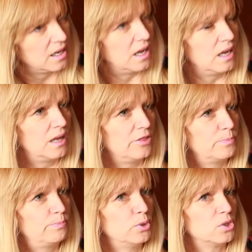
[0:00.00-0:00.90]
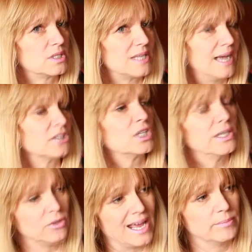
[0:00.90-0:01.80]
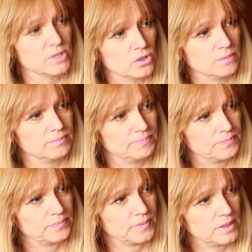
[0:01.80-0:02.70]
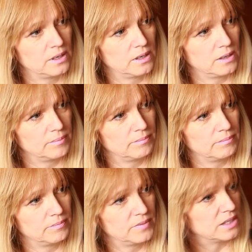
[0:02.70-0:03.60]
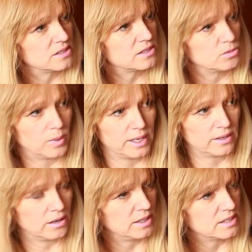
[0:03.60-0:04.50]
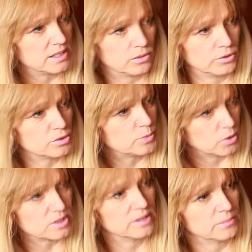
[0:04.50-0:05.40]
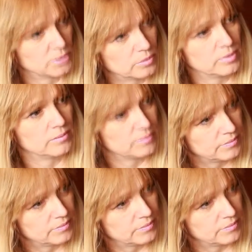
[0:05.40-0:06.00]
The book's actually on Amazon. That's the way that I sell those books at the moment.